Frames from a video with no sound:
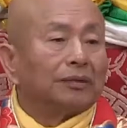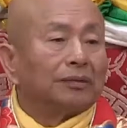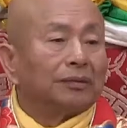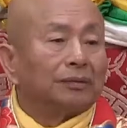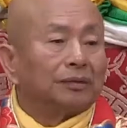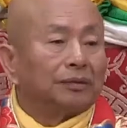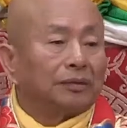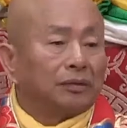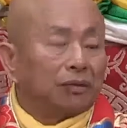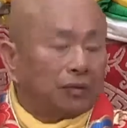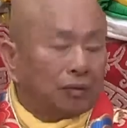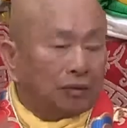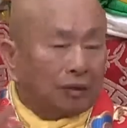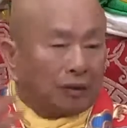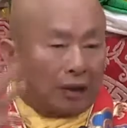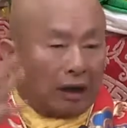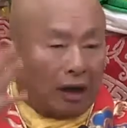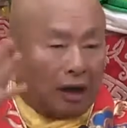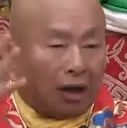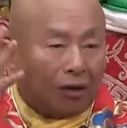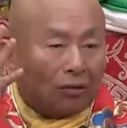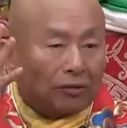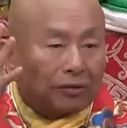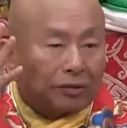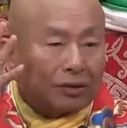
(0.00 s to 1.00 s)
you would be able
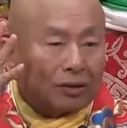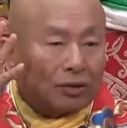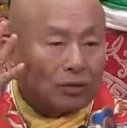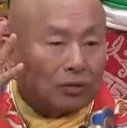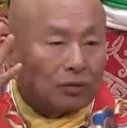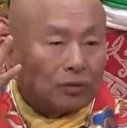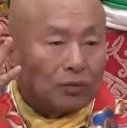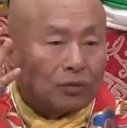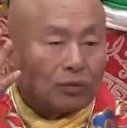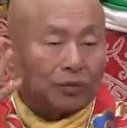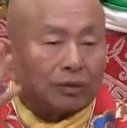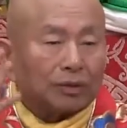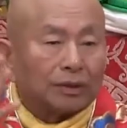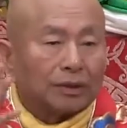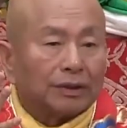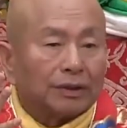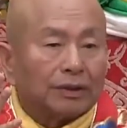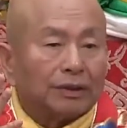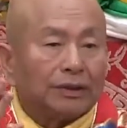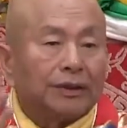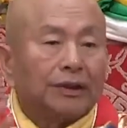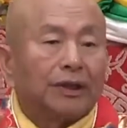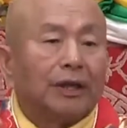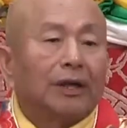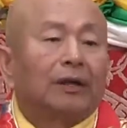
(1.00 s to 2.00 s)
to generate
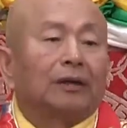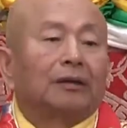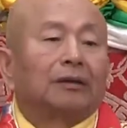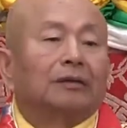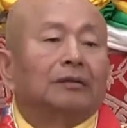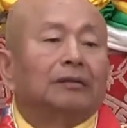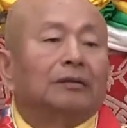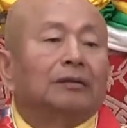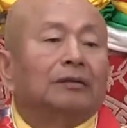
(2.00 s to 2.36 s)
wisdom.